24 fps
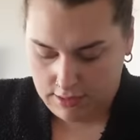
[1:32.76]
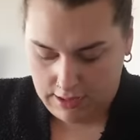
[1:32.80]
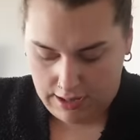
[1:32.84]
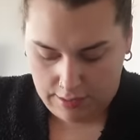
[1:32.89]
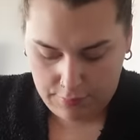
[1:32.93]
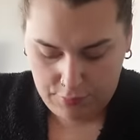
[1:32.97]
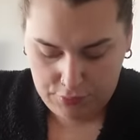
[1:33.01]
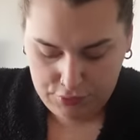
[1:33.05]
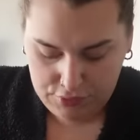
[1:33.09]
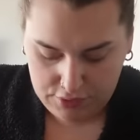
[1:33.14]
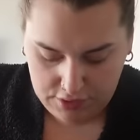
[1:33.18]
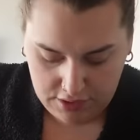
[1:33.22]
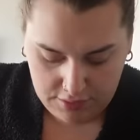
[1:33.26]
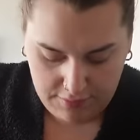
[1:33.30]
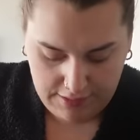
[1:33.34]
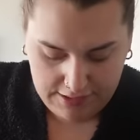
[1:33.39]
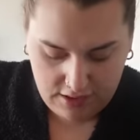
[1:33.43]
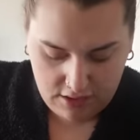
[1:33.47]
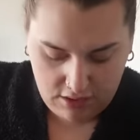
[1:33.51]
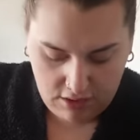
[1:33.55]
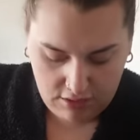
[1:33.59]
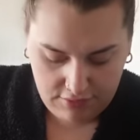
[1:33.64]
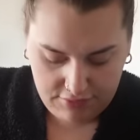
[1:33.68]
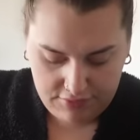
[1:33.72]
I'm also going to make
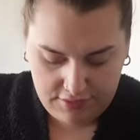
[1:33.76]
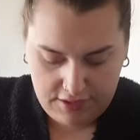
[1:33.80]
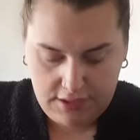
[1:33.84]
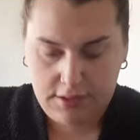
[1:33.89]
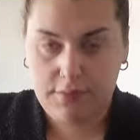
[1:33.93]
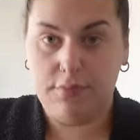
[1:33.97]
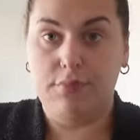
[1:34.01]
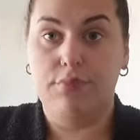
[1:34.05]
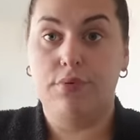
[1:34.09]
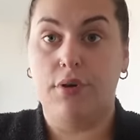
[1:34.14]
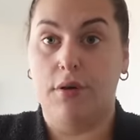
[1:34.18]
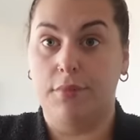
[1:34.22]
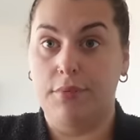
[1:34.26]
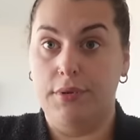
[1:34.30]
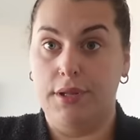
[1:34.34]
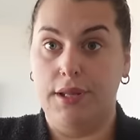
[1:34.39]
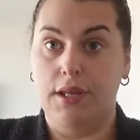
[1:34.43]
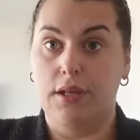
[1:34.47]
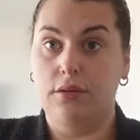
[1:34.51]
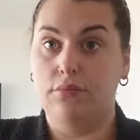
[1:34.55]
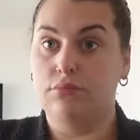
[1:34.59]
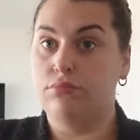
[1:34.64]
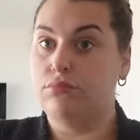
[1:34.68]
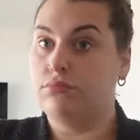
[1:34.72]
a coffee, probably.